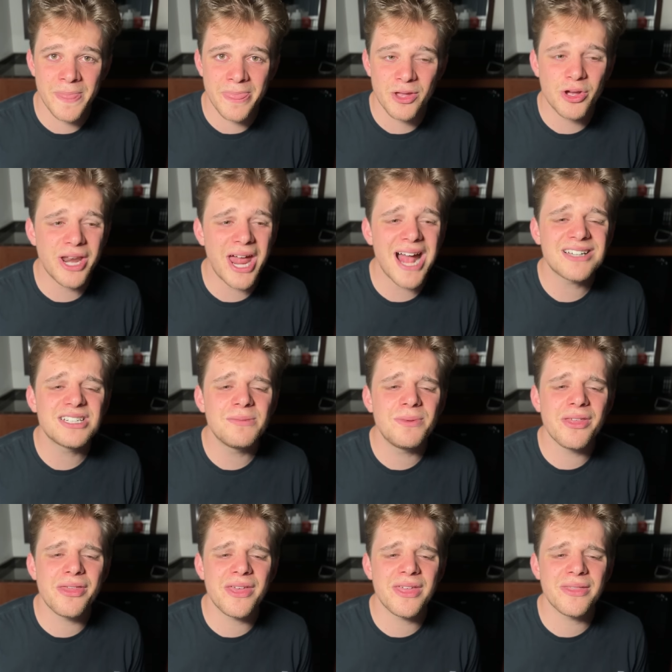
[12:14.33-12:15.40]
could actually be
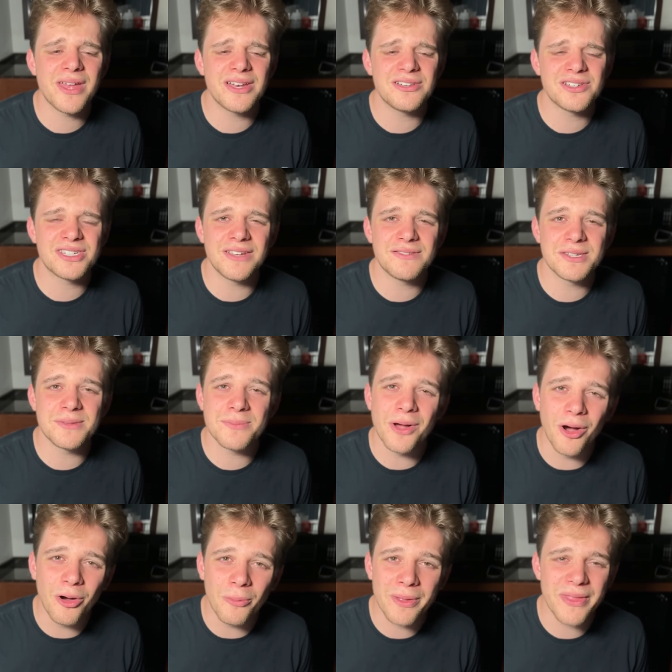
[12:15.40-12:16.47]
the thing that just gives them
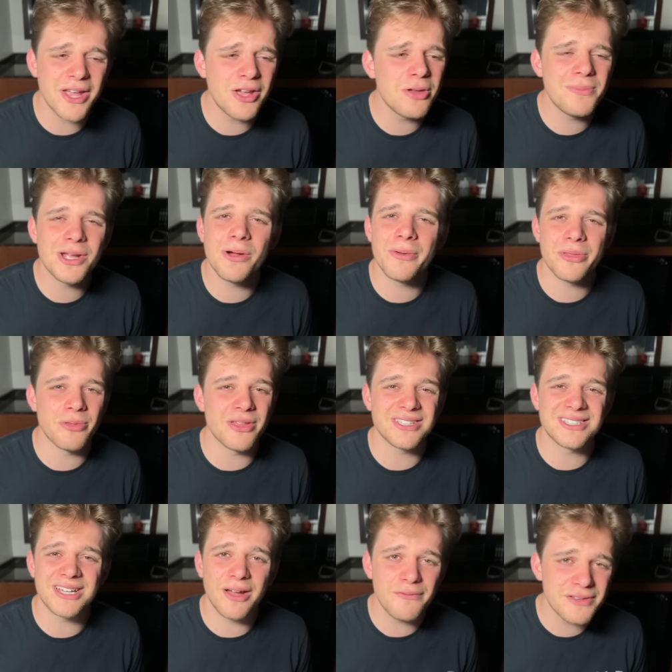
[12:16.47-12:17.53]
hope. And they could be going through the
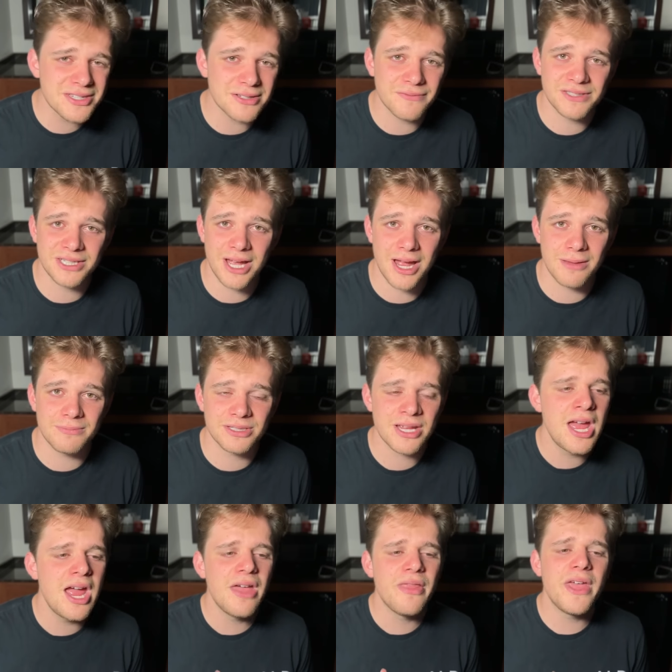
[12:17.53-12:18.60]
toughest of times.
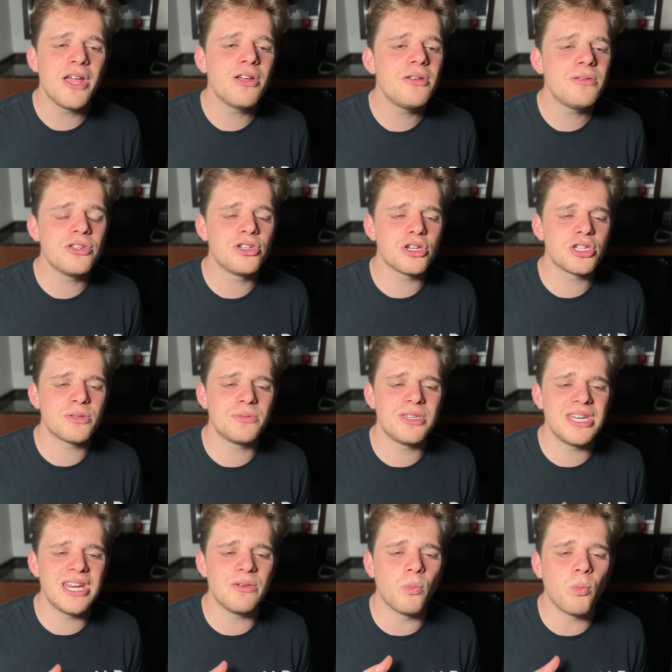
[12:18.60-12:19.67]
They could just
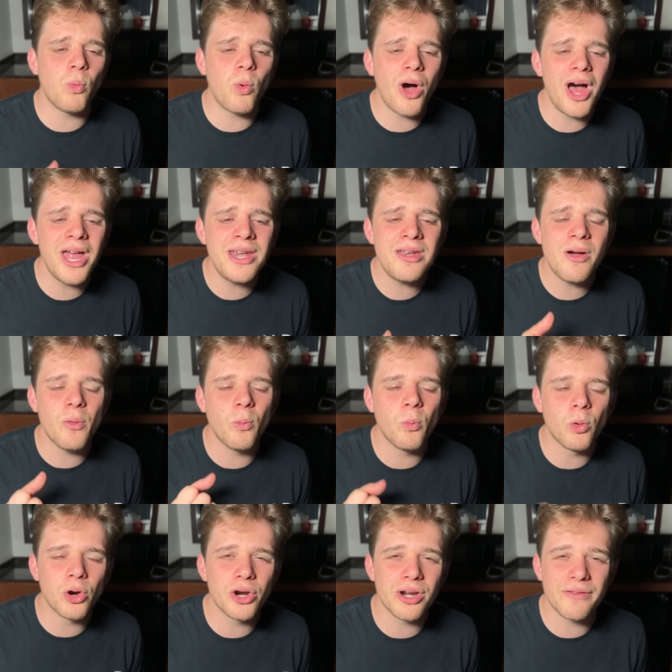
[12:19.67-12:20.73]
need one
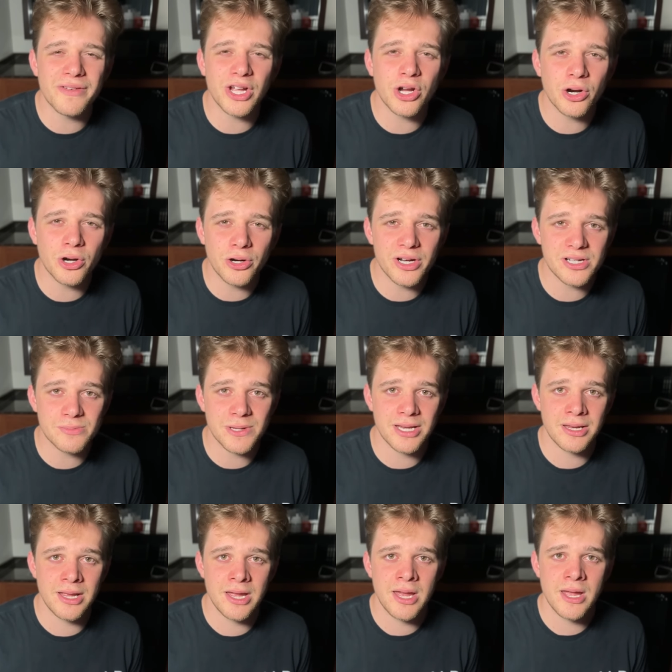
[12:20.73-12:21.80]
word of encouragement,
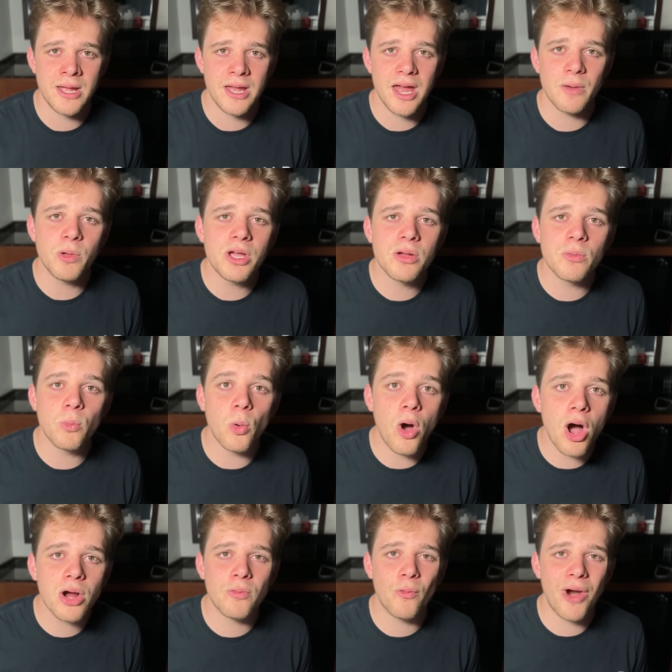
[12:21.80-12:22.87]
and we could
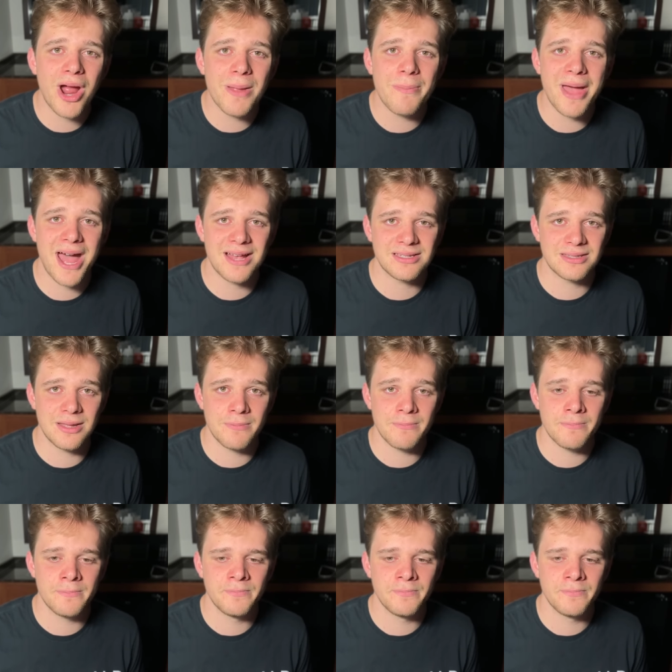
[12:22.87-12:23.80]
walk right past them.